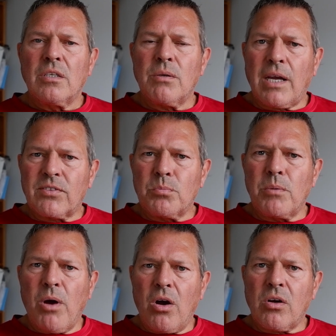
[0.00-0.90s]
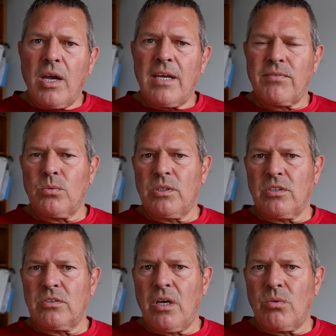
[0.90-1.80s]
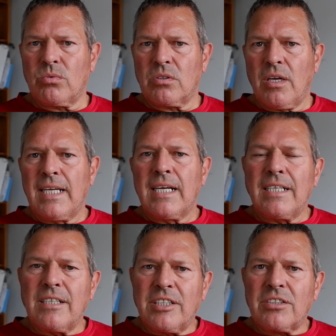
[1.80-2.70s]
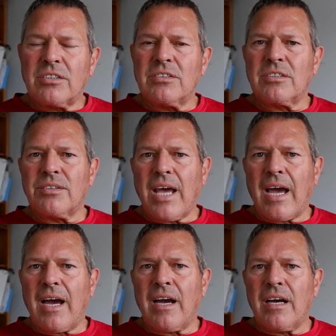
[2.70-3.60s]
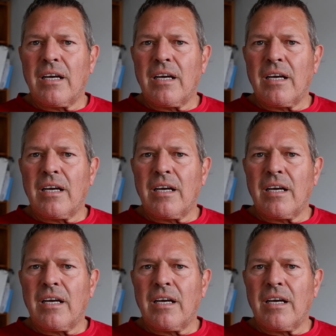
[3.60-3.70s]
you have to be more careful with the zones. In addition to that,